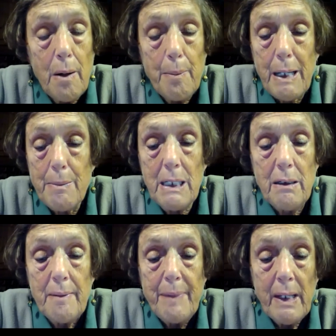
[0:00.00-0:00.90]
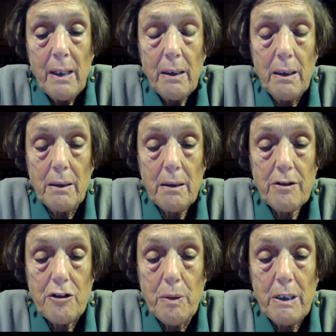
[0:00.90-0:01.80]
But I mean, the
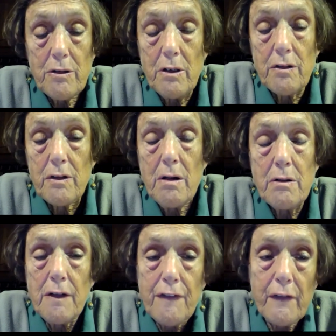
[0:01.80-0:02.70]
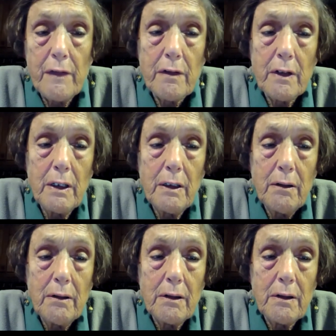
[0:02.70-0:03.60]
situation is so different
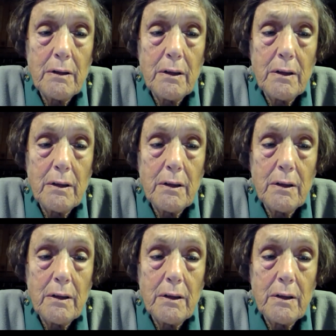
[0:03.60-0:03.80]
in